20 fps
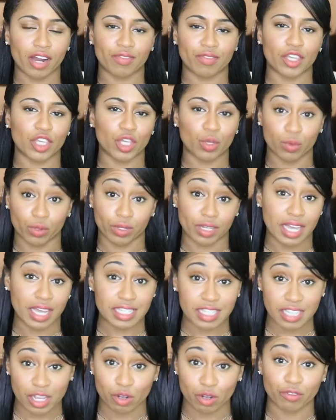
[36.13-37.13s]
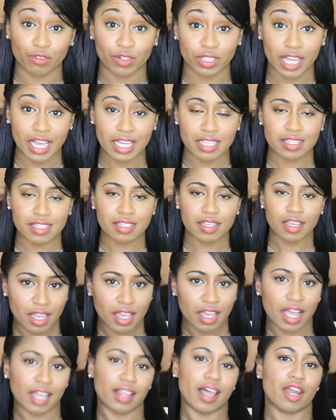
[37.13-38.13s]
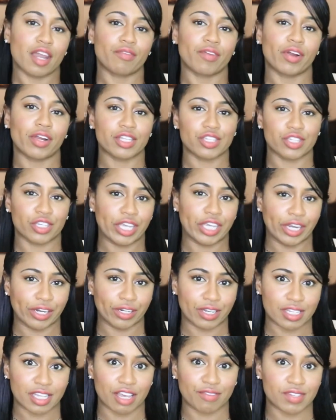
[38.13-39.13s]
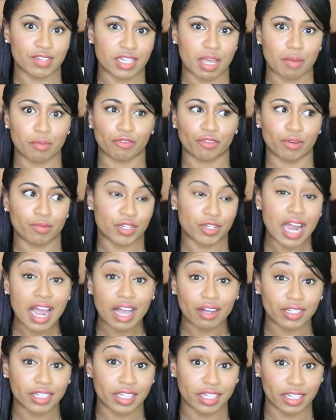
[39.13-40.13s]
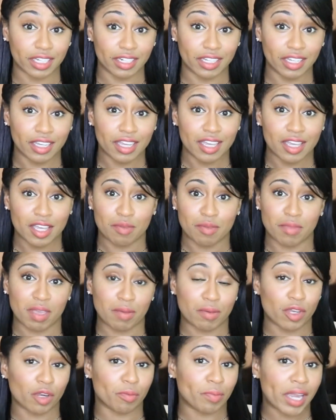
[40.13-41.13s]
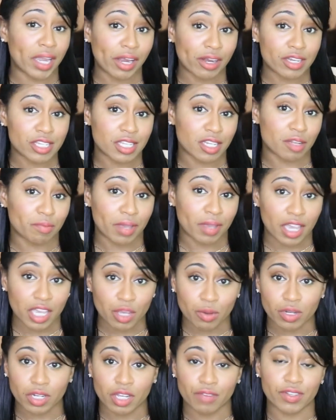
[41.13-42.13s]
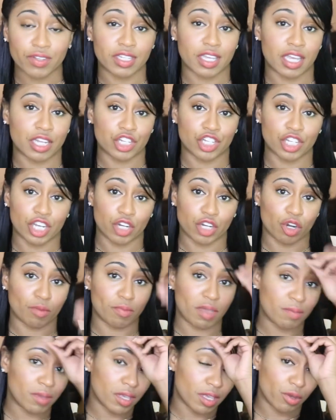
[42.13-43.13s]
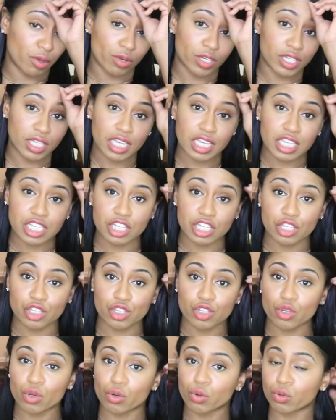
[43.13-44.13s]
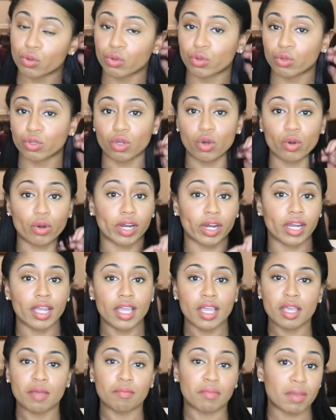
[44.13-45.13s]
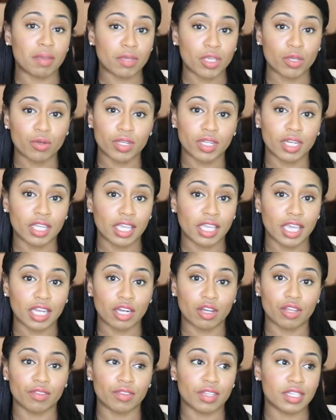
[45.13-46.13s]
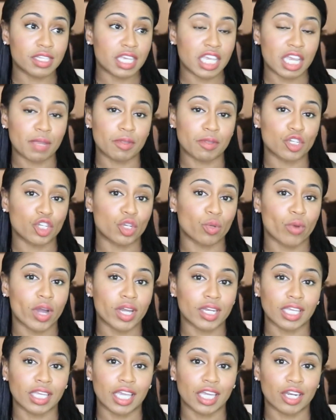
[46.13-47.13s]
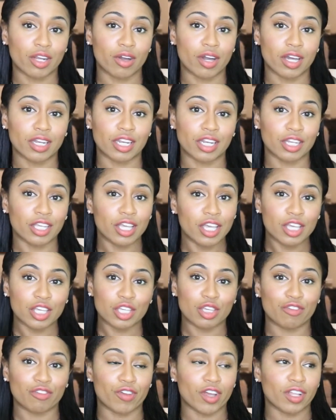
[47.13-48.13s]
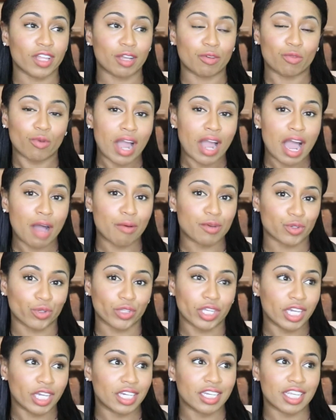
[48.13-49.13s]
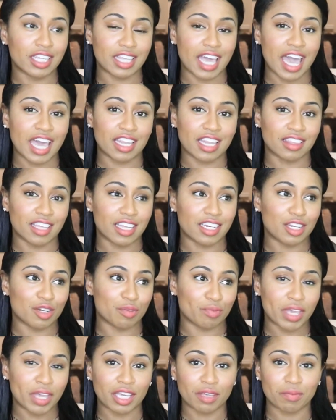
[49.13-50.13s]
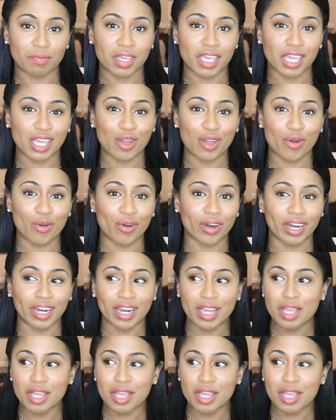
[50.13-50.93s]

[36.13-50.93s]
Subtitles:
that you will not settle for less. A lot of our insecurities have stemmed from childhood. Maybe your parents didn't pay you enough attention, or maybe you were teased in school, or maybe you didn't get on the team that you wanted to get on and you felt like, wow, I was really good at that and they didn't pick me, or